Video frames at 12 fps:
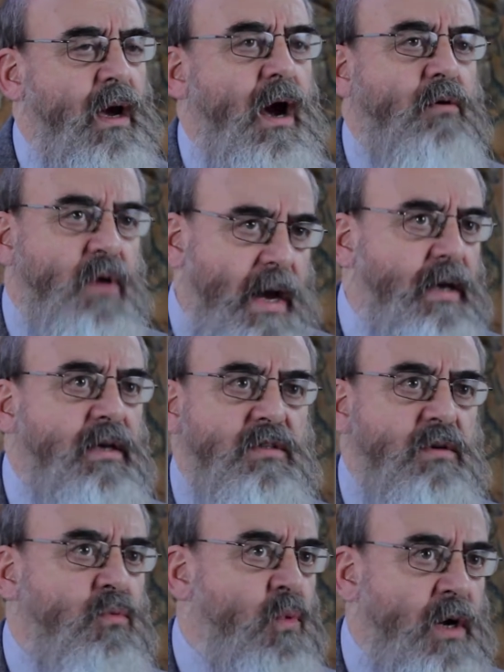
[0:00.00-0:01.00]
Iraq
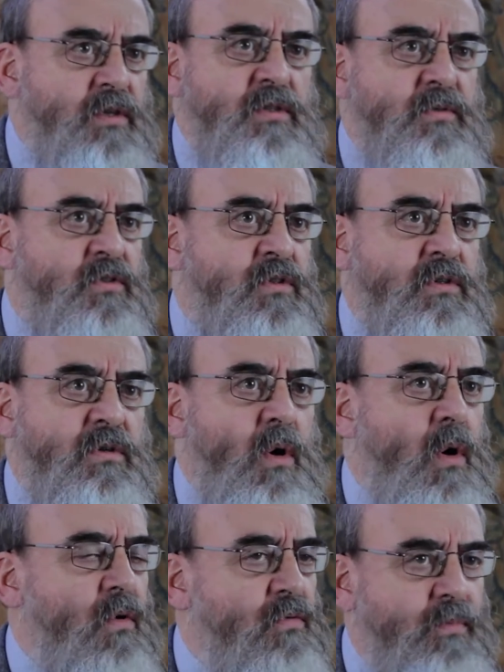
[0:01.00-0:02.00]
is a worse
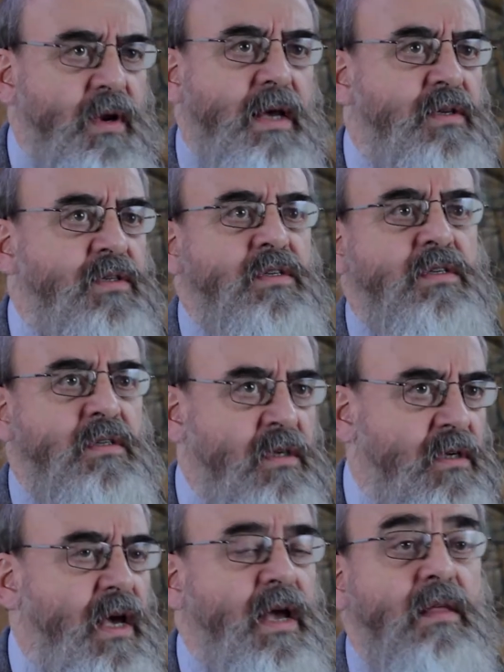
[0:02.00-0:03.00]
off place
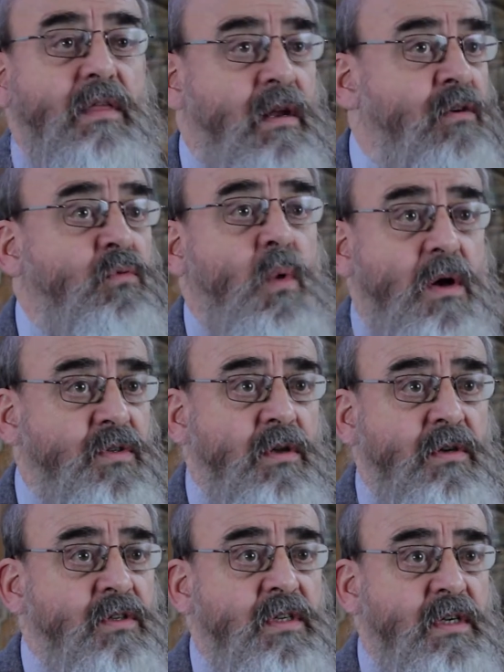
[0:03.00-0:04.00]
today than it was
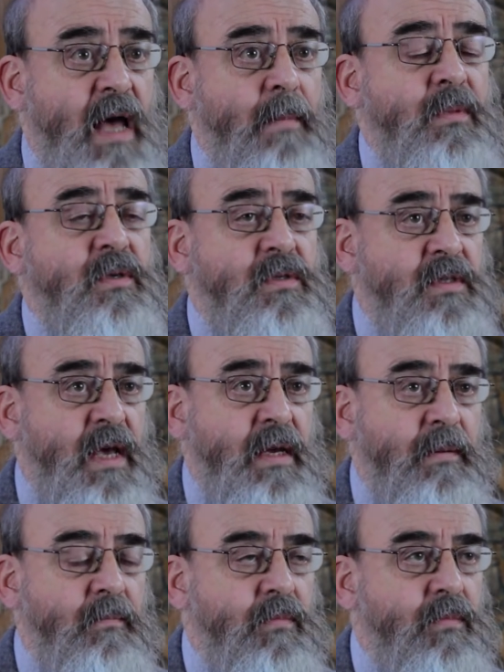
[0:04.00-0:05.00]
under Saddam Hussein.